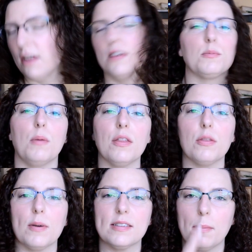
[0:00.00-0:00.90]
last month
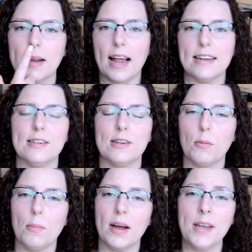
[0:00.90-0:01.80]
where something landed
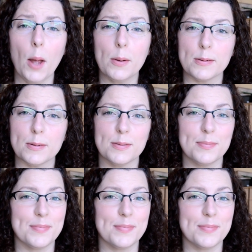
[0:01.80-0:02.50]
on my nose.